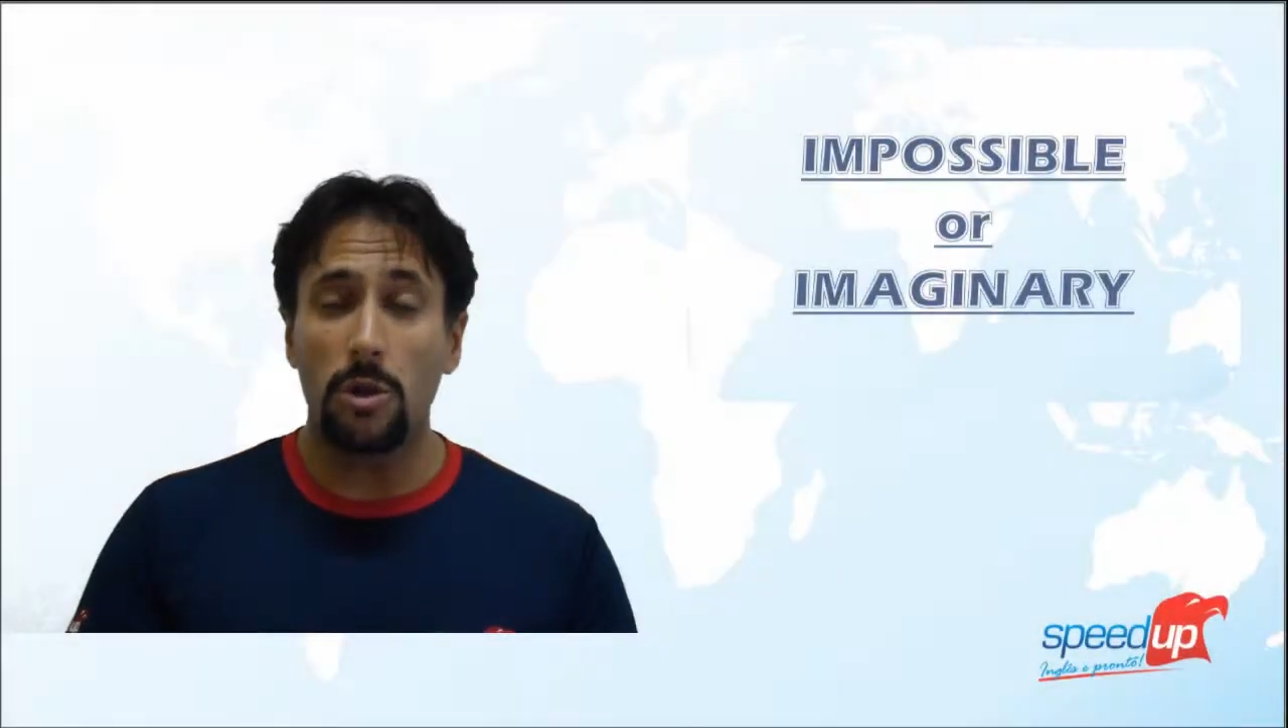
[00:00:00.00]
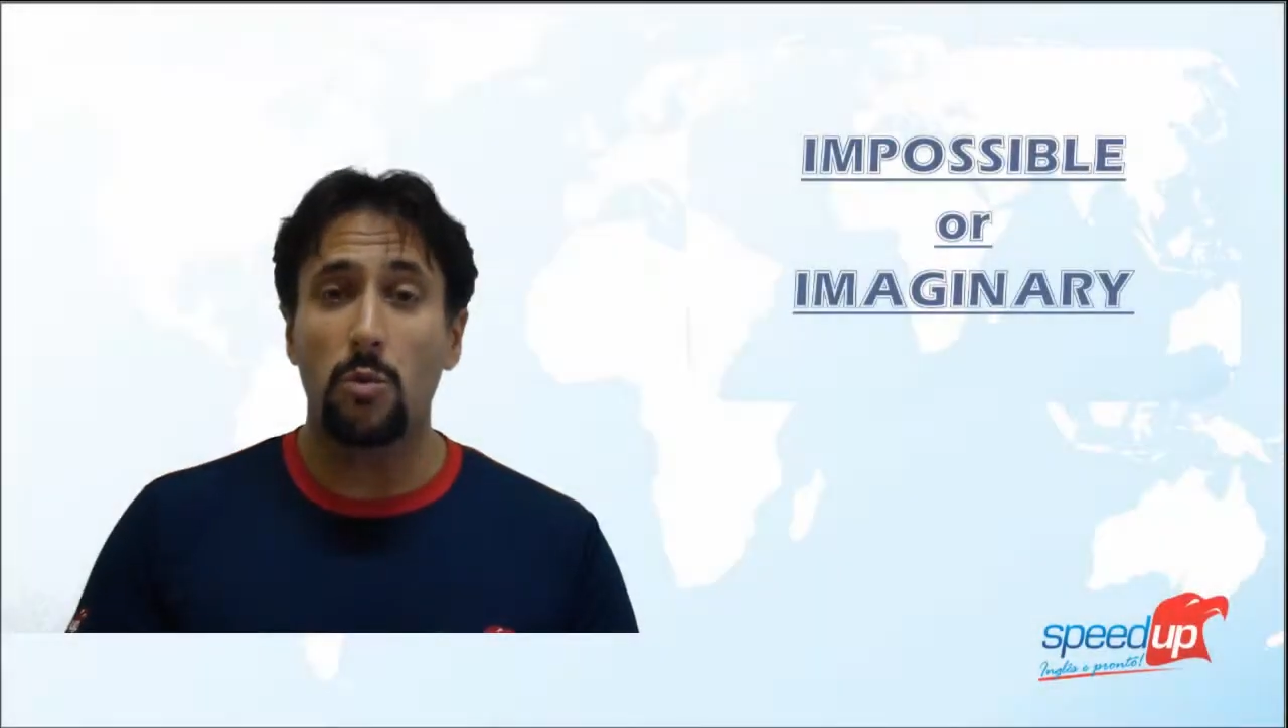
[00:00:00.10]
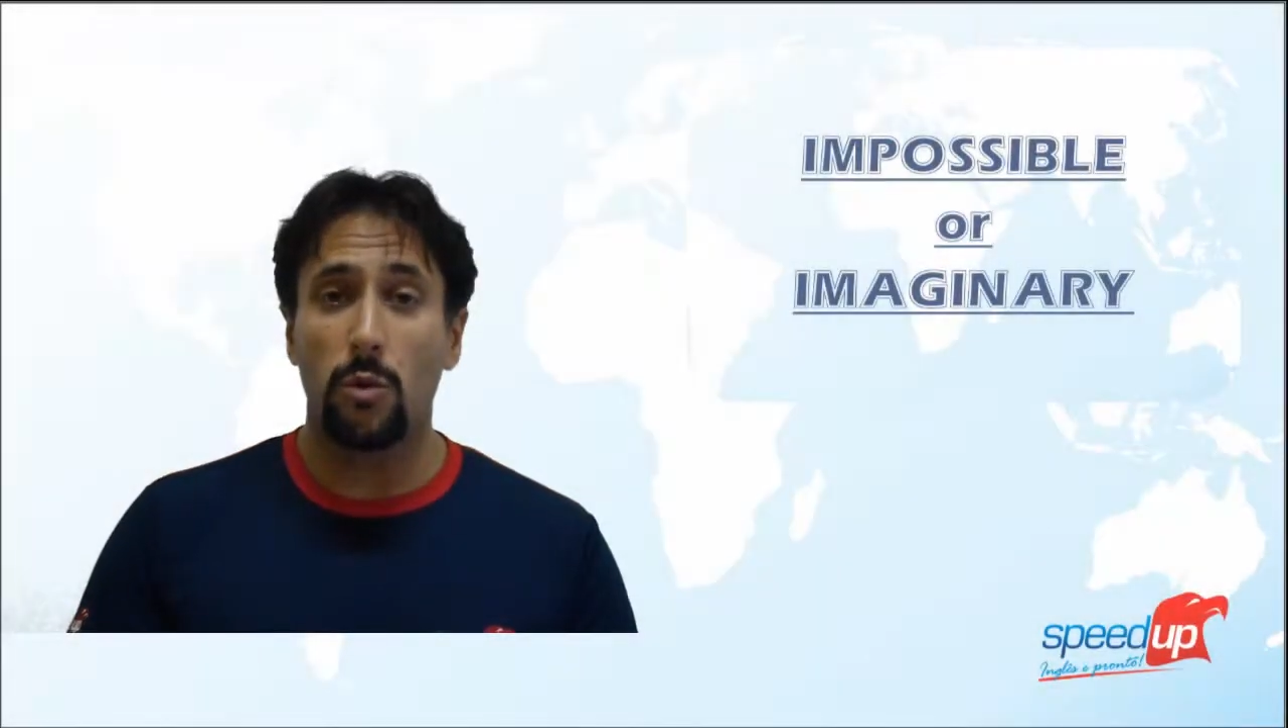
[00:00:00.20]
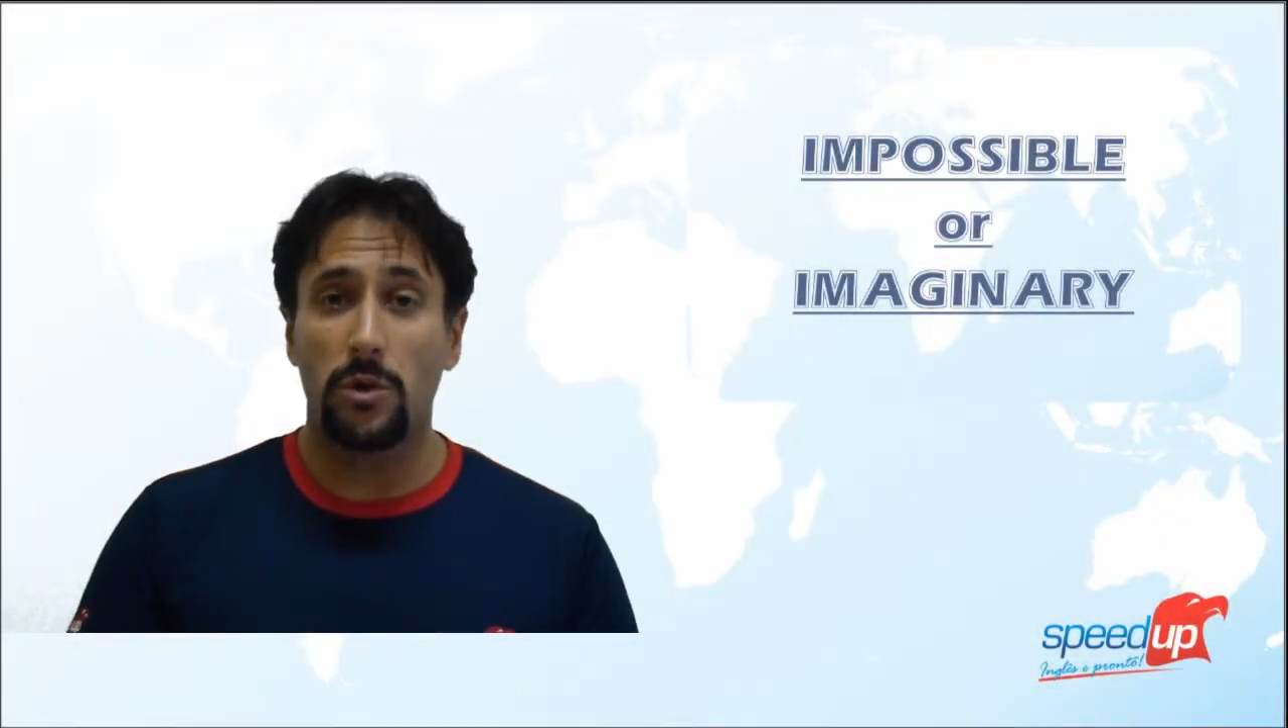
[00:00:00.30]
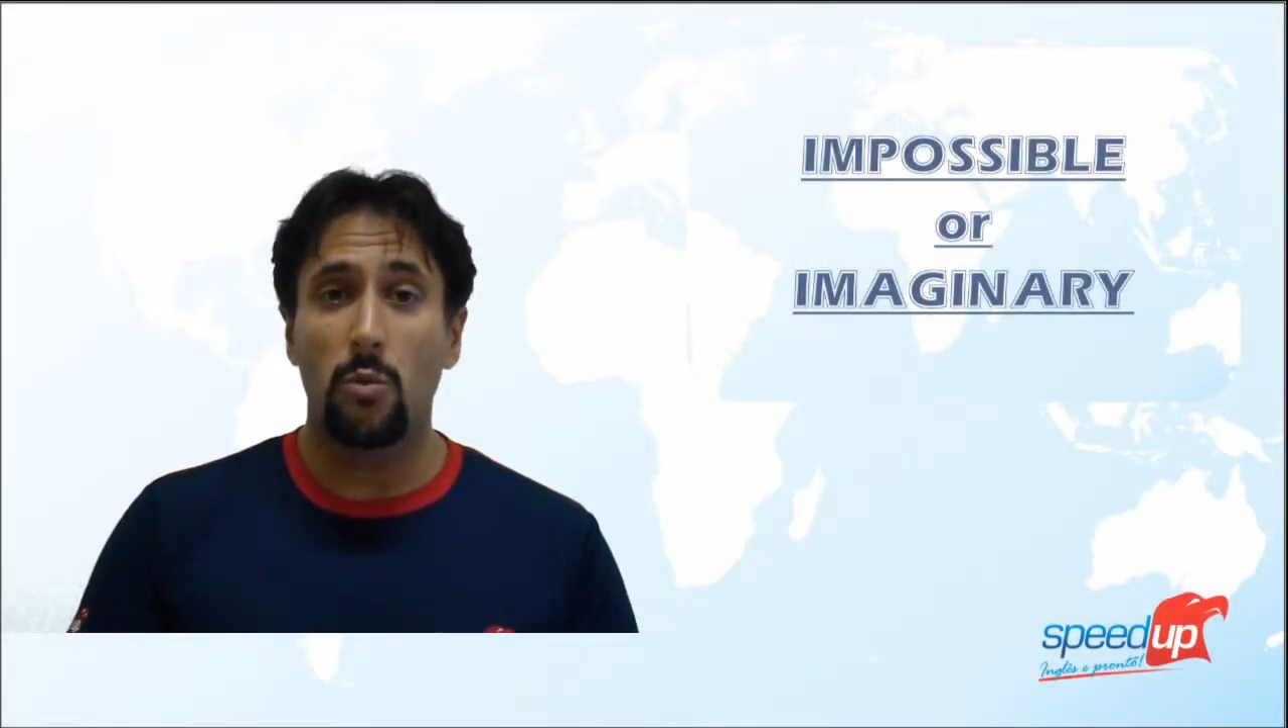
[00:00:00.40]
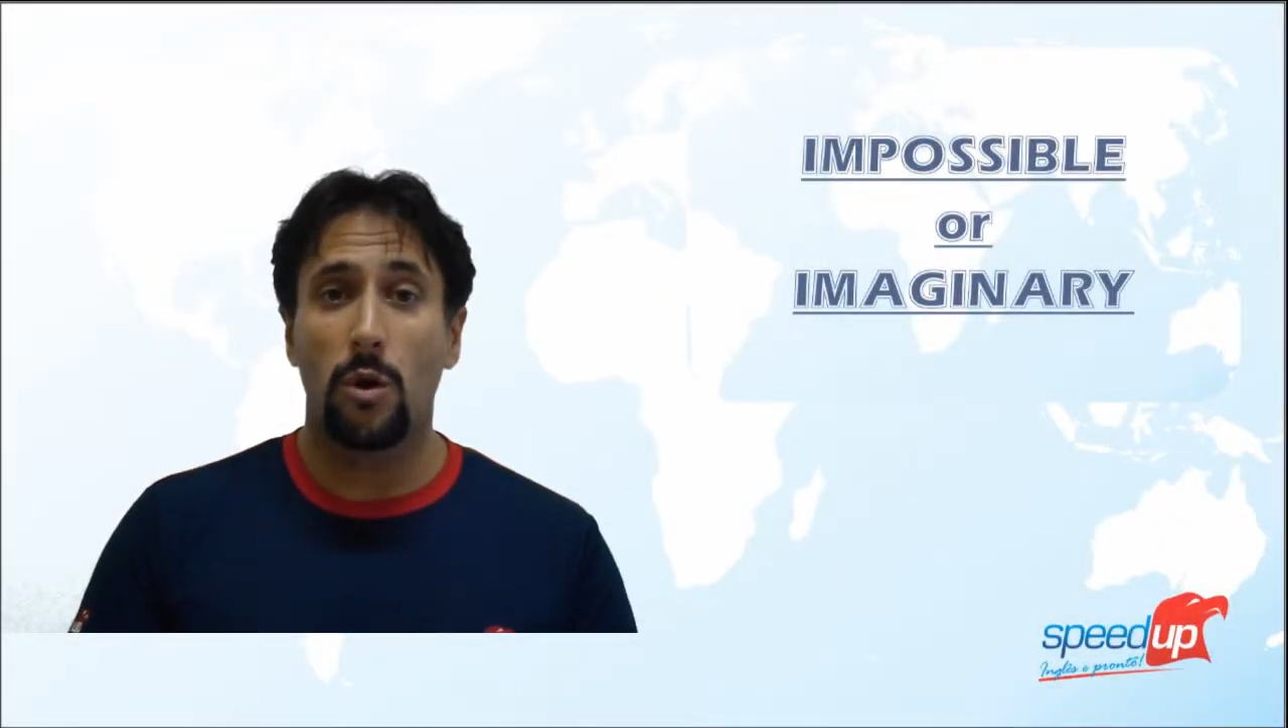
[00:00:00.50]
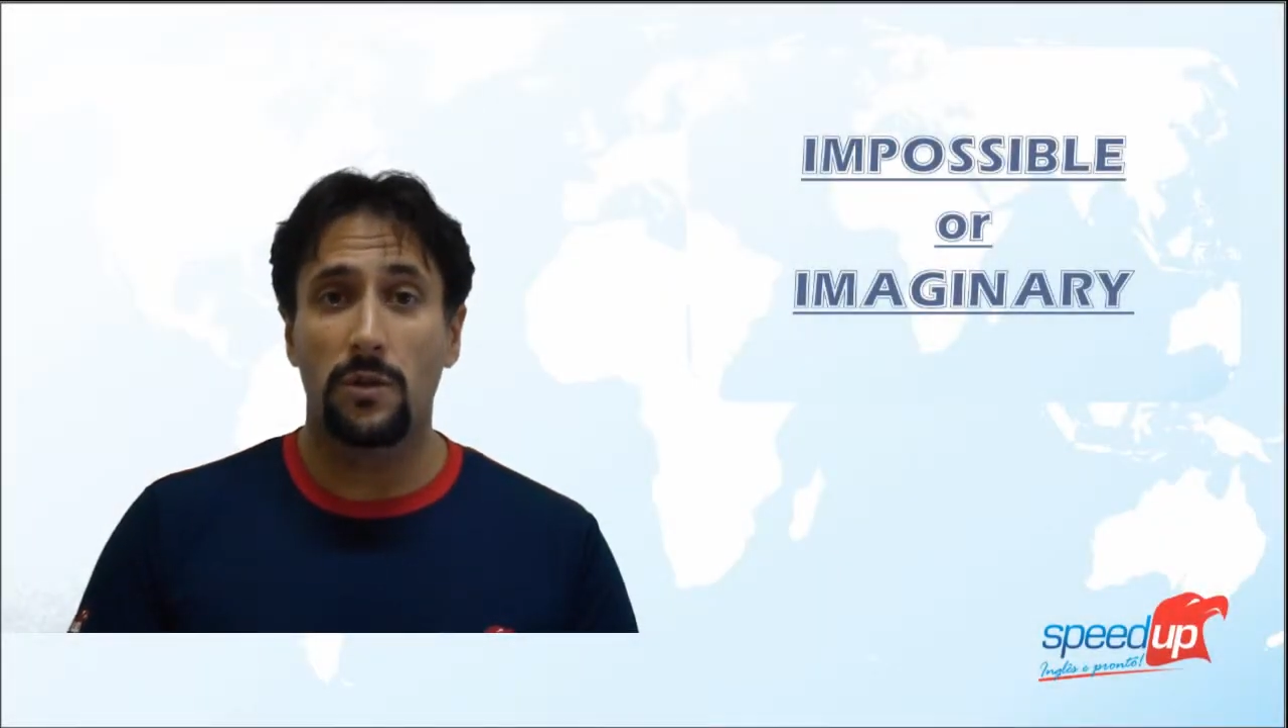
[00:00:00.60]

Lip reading: only when you